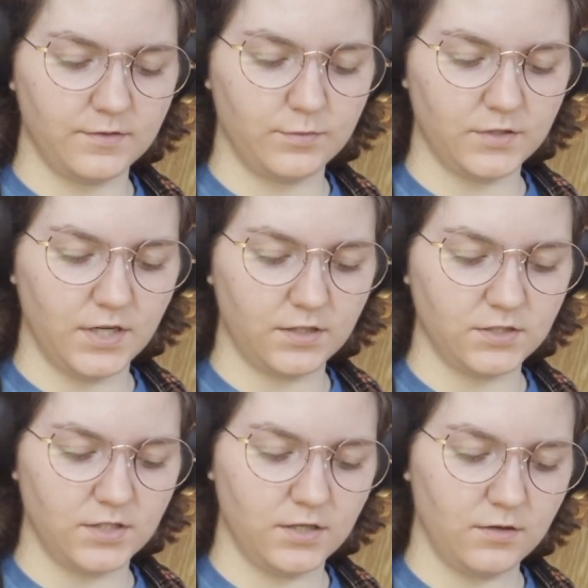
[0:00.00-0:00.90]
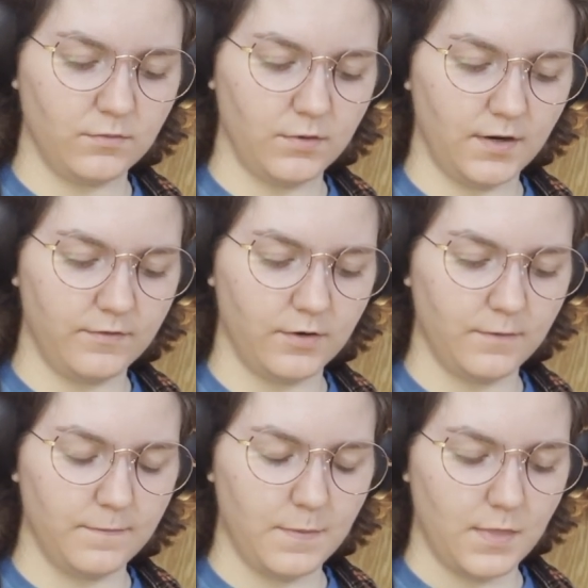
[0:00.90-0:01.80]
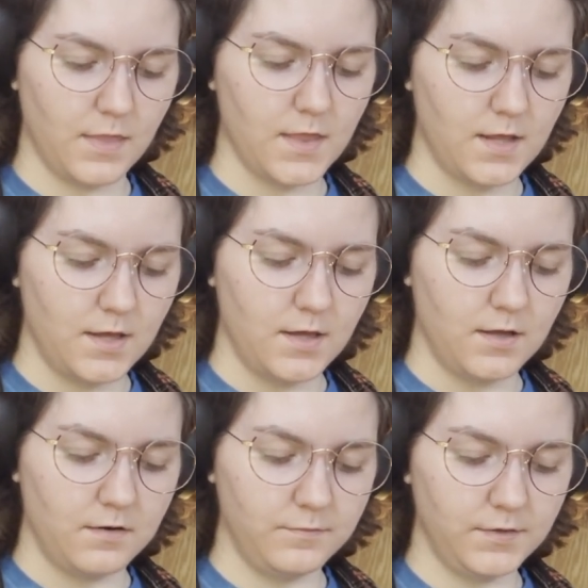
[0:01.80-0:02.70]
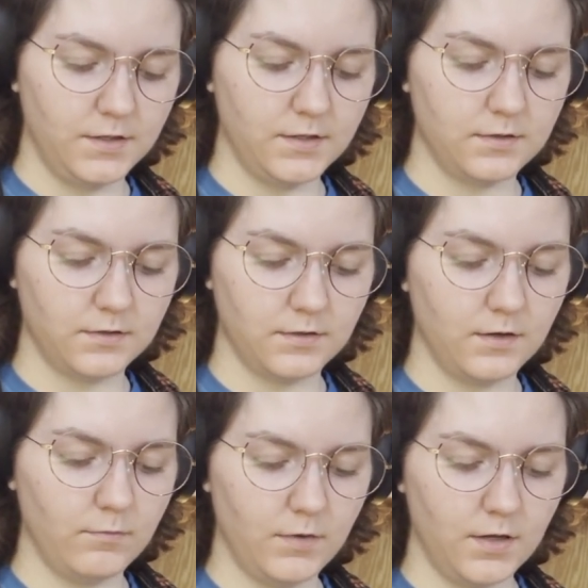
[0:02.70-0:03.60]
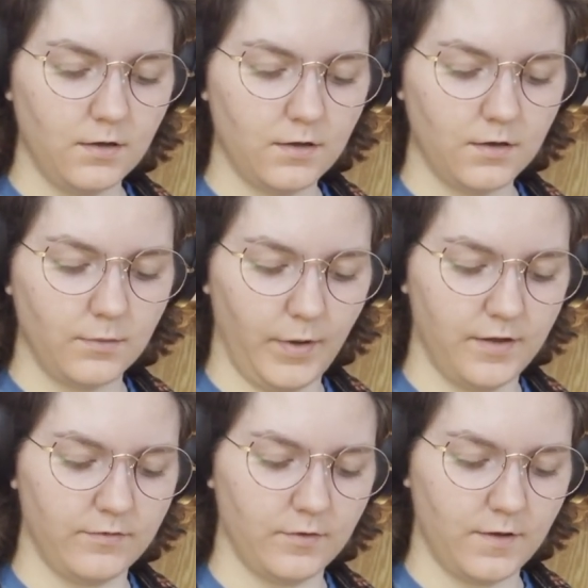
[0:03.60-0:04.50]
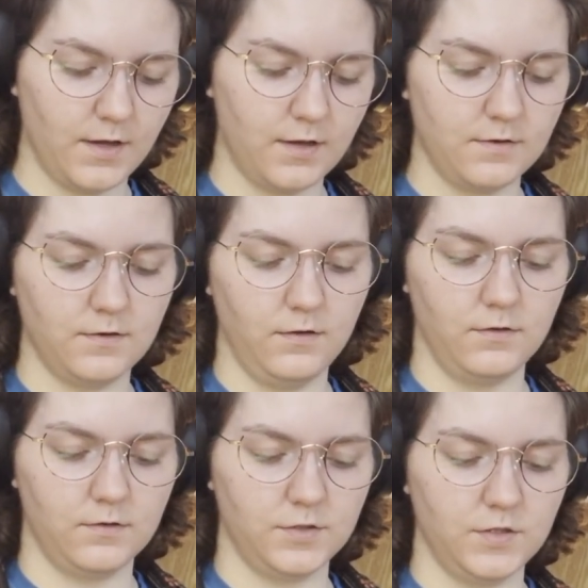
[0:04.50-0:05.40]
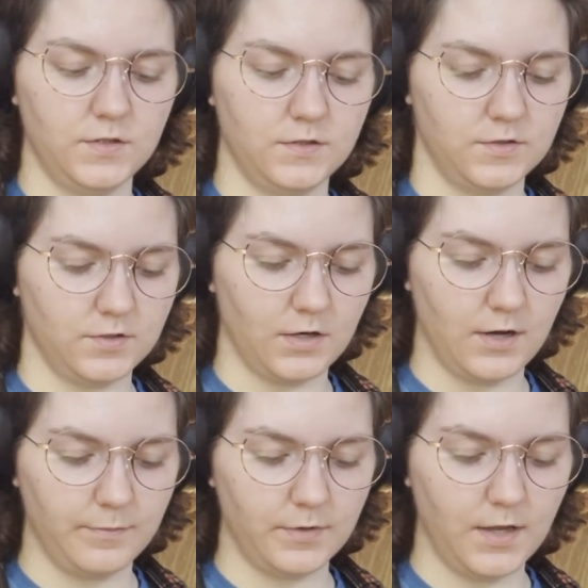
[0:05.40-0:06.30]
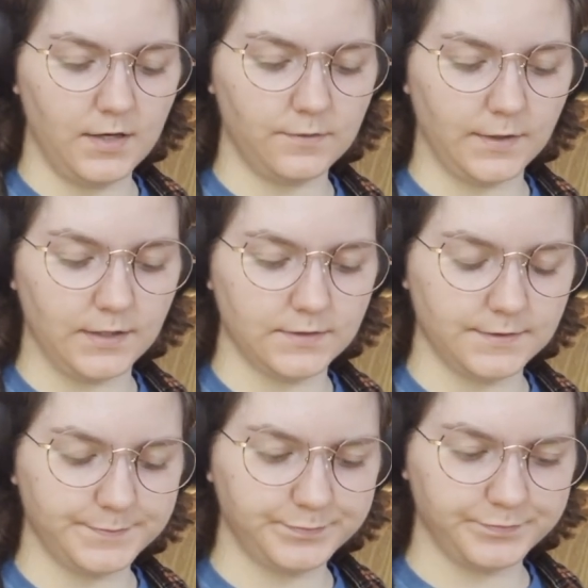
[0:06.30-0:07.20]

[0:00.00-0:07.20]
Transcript: protection or whatever. I'm like, I'm not gonna pay for that. Just stop. Anyways,